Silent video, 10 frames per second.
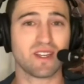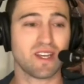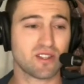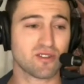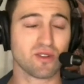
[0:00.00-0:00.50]

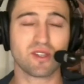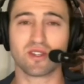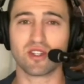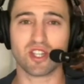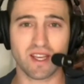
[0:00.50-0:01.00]
history
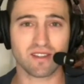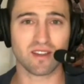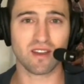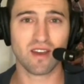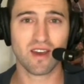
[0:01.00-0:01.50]

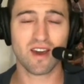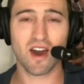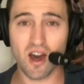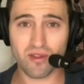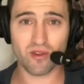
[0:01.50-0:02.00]
suggesting
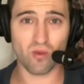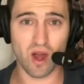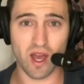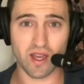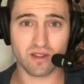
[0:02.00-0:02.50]

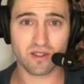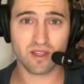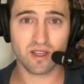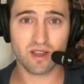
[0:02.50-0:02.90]
otherwise,